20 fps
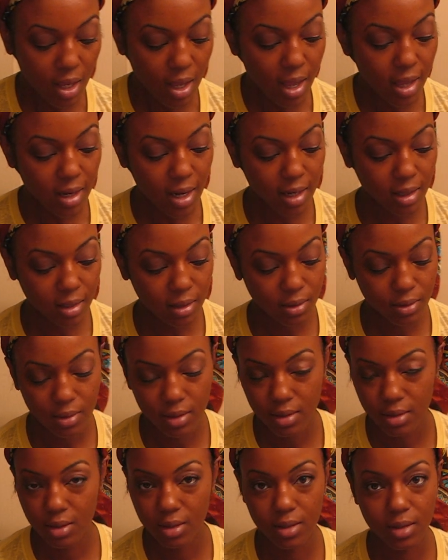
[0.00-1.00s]
and I
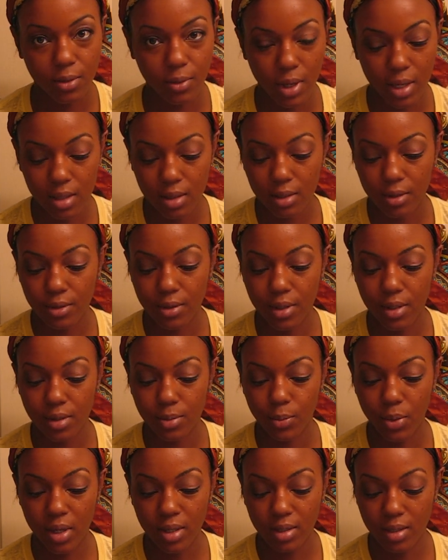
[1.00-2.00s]
just a regular
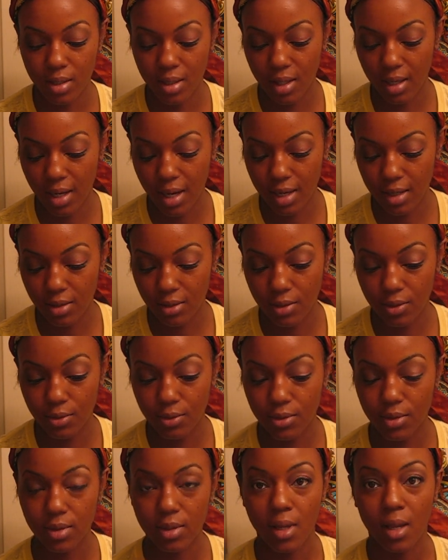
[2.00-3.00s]
crease brush. Then I
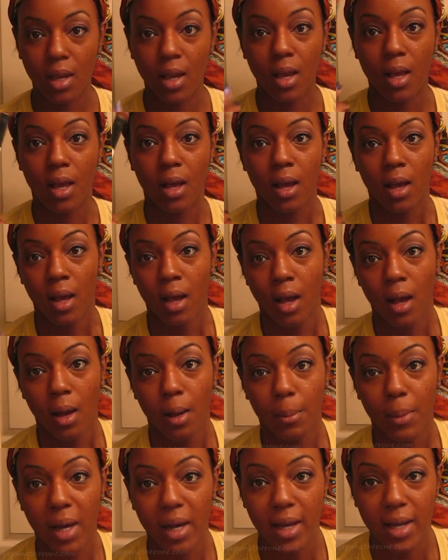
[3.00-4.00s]
used
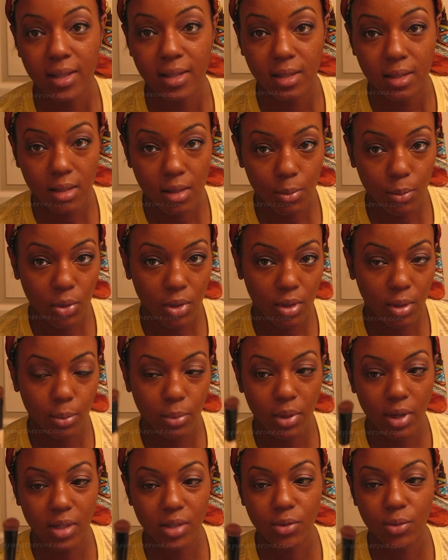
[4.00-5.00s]
my Essence of Beauty
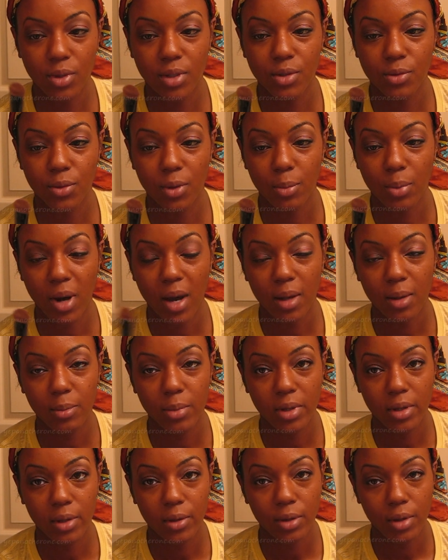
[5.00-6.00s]
brush, which would
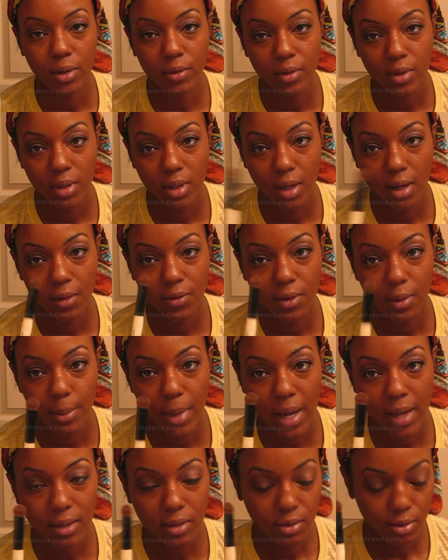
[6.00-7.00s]
probably be the equivalent of the
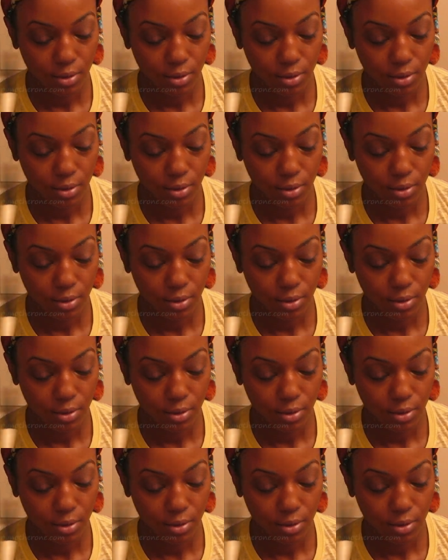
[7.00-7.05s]
MAC